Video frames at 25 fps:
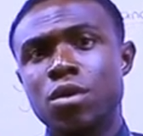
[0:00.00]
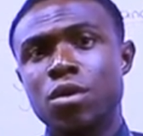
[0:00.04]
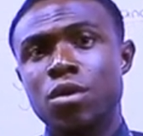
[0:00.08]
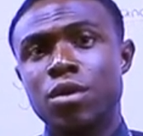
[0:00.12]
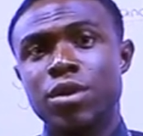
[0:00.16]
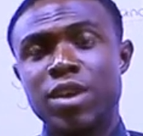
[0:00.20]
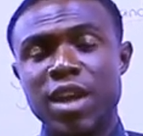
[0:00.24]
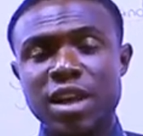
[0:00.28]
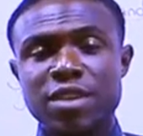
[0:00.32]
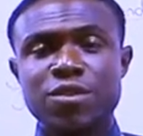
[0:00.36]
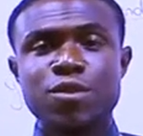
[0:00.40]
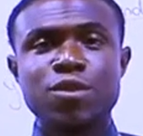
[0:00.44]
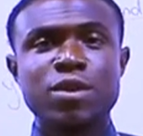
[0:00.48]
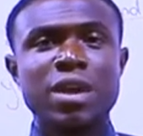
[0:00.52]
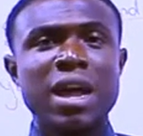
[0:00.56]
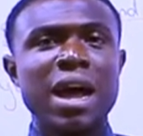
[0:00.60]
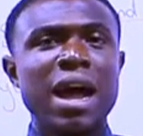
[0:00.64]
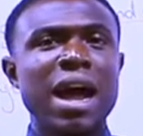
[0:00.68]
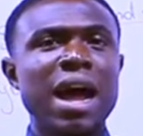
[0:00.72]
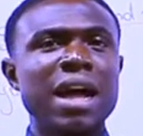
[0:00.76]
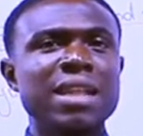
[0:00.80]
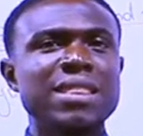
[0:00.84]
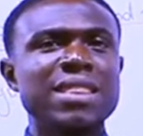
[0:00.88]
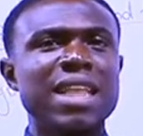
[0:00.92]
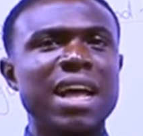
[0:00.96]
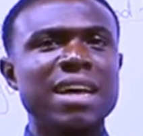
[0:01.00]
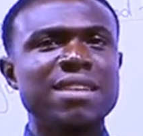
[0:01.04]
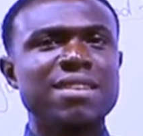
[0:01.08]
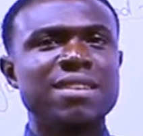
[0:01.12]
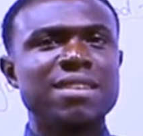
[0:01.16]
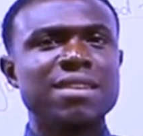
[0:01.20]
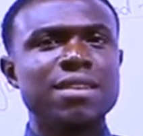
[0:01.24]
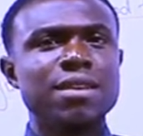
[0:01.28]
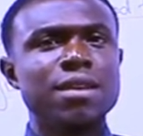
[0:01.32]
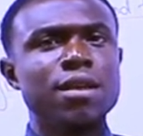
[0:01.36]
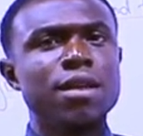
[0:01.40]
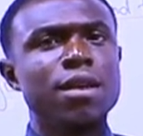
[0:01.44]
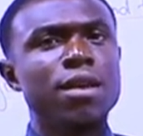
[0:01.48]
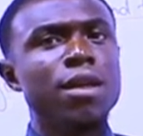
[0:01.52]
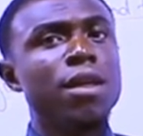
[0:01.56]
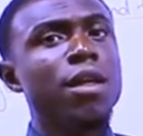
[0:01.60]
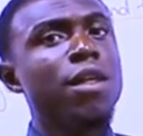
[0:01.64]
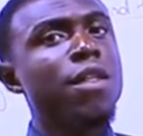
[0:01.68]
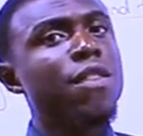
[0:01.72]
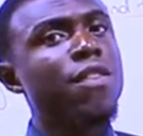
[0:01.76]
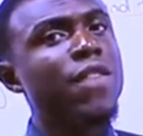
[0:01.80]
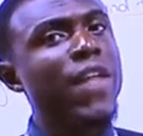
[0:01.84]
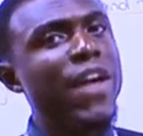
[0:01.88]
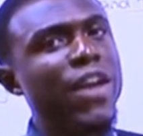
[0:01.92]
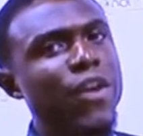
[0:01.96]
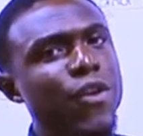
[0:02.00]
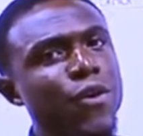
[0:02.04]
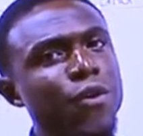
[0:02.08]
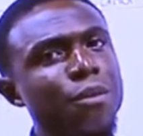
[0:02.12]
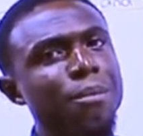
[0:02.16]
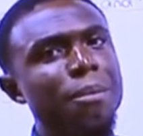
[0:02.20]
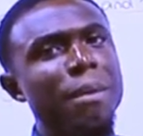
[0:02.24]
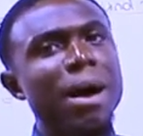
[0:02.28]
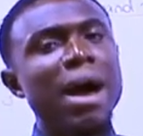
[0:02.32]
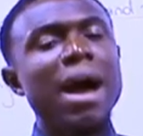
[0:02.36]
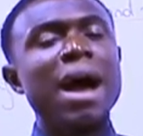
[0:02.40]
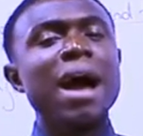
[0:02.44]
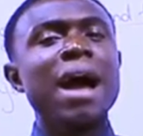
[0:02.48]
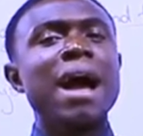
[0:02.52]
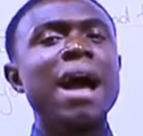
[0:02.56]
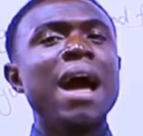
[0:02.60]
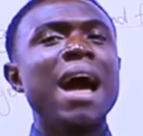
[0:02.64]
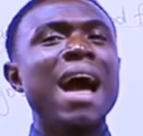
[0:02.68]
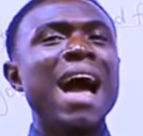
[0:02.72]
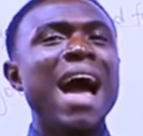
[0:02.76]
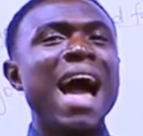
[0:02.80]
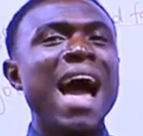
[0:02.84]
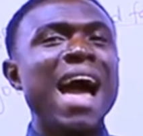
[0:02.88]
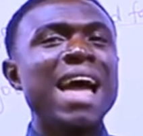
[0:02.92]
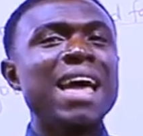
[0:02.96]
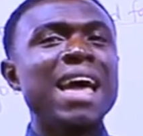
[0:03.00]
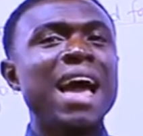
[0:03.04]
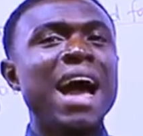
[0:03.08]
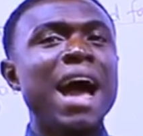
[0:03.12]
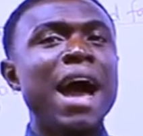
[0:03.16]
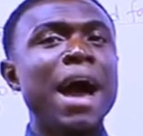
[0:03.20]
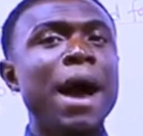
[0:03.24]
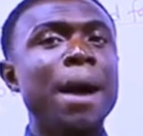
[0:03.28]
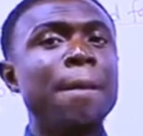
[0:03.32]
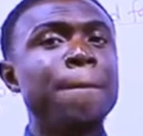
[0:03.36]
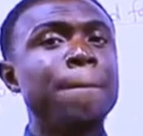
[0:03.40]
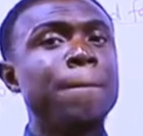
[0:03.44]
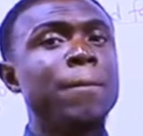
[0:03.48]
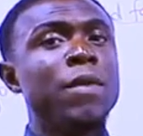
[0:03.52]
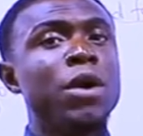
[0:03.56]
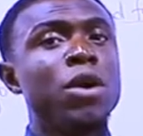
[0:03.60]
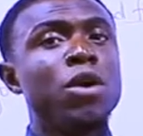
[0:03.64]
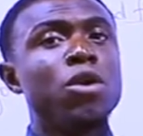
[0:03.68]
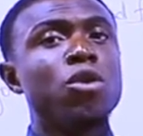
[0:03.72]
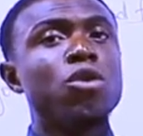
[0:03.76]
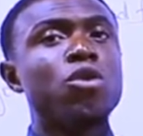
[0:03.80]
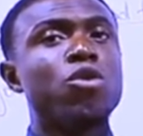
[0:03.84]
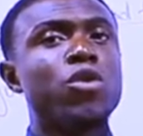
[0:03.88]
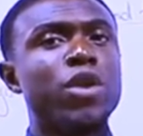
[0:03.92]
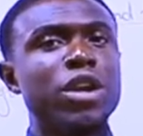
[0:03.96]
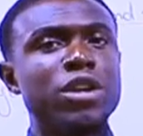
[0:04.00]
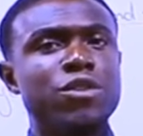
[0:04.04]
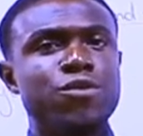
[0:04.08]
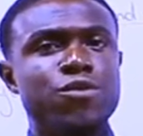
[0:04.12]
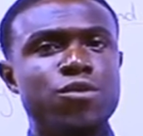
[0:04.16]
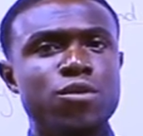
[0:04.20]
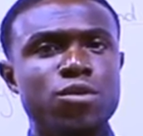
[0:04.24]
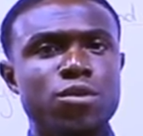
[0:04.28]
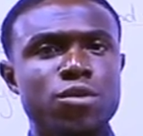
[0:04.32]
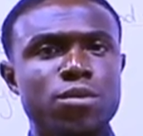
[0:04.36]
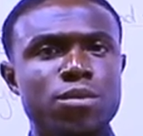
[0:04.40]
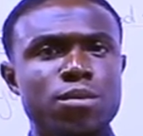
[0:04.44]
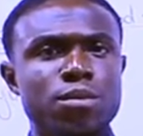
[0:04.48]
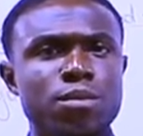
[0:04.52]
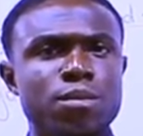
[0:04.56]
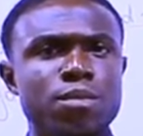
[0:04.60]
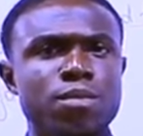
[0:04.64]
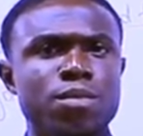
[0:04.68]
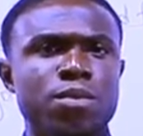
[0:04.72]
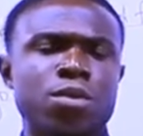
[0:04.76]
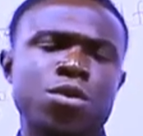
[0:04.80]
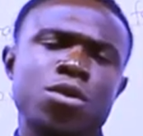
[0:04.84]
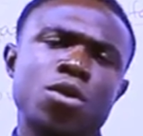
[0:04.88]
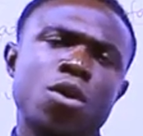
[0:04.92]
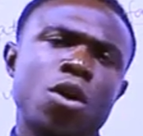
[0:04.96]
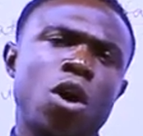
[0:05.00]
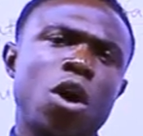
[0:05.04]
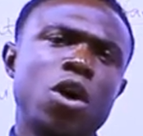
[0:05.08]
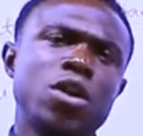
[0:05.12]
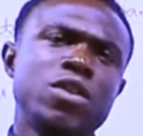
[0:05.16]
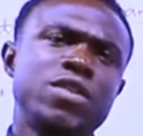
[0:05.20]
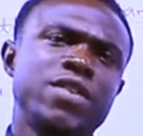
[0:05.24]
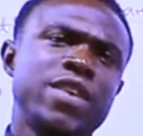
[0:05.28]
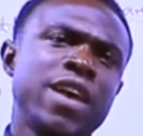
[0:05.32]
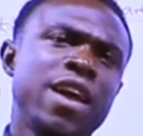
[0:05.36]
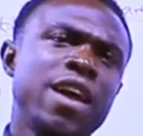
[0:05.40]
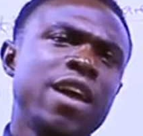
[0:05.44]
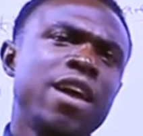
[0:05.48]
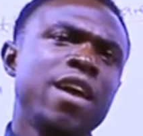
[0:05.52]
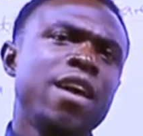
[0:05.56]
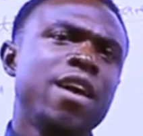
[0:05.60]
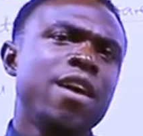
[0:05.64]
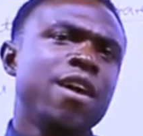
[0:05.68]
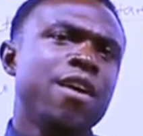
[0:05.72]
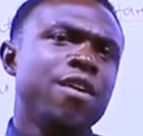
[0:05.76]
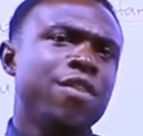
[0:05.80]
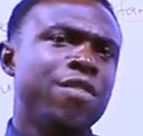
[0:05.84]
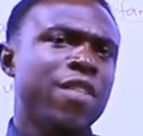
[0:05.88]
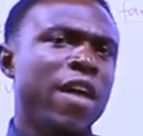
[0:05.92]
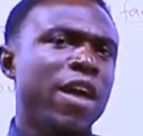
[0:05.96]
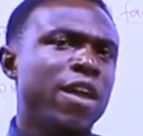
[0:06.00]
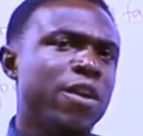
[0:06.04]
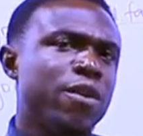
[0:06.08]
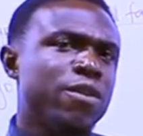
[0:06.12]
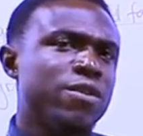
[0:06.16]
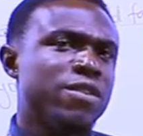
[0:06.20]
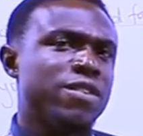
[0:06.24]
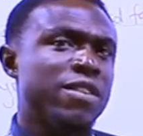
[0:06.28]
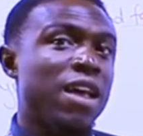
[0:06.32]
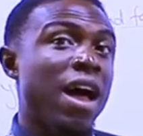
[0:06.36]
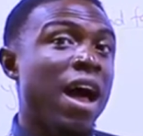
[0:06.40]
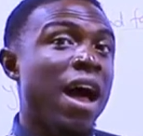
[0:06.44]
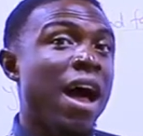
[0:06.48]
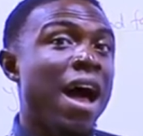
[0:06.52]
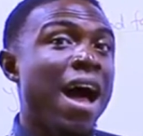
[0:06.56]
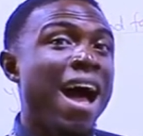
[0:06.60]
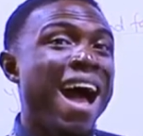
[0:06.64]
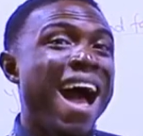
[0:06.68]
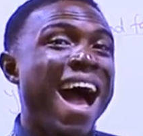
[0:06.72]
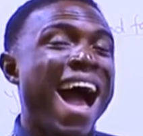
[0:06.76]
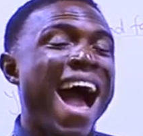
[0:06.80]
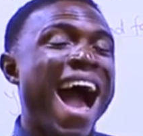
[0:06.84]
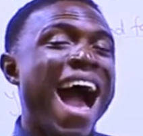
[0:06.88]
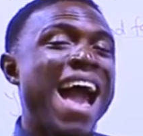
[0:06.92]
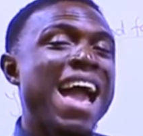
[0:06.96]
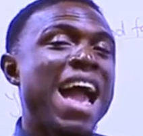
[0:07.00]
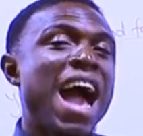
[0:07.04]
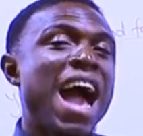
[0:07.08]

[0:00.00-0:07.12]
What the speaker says: Yes, you can add that. Thank you, ma. I am grateful. Or you say, thank you, sir. I